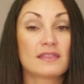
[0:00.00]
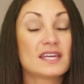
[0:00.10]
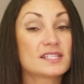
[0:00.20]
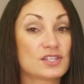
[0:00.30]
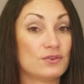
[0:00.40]

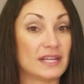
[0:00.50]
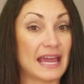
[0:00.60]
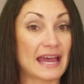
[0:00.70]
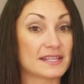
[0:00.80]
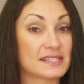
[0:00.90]
This
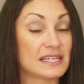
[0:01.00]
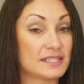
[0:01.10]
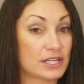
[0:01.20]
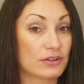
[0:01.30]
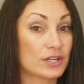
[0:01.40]
unit has
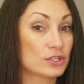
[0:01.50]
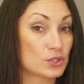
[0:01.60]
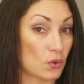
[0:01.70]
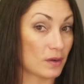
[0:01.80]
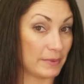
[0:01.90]
interior
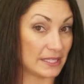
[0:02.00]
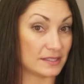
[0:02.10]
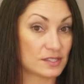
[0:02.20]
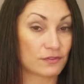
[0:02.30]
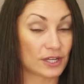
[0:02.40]
door
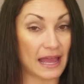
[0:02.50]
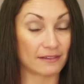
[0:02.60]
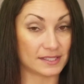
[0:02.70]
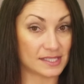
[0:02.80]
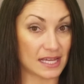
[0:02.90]
bins for
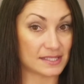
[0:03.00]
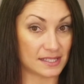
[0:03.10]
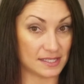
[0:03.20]
gallon-sized